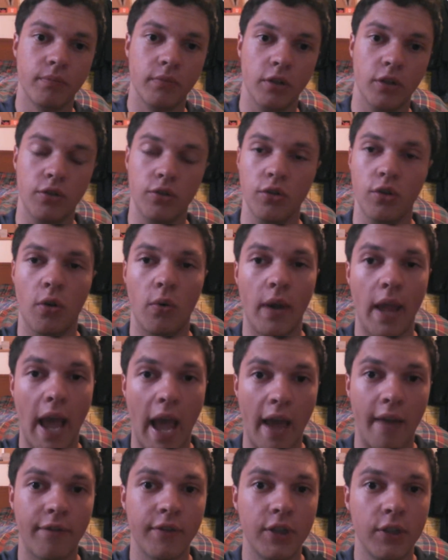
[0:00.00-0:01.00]
You, you don't
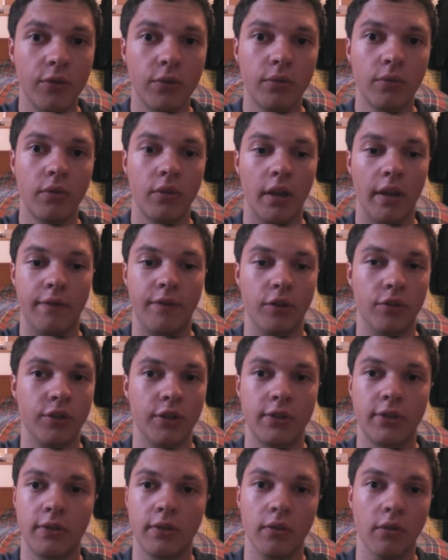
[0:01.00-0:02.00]
have to. If you're
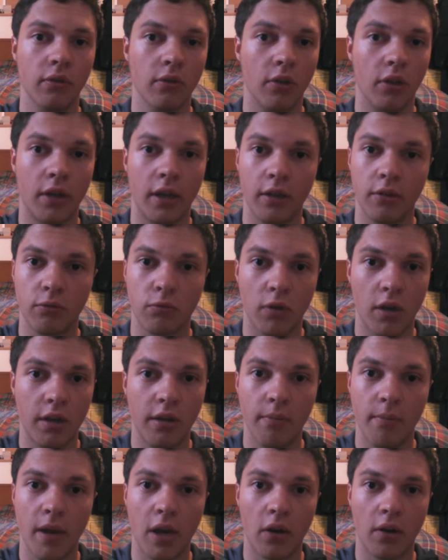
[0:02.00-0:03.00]
just looking to
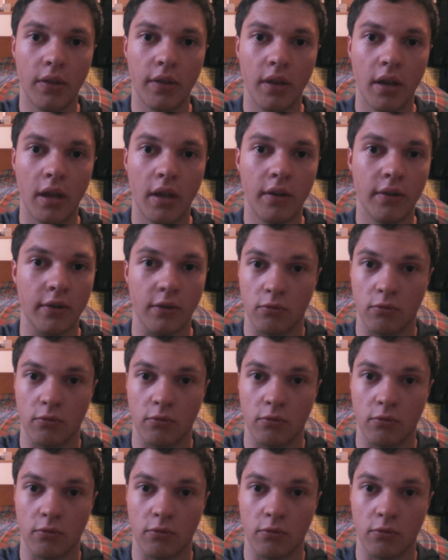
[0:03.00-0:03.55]
run the marathon,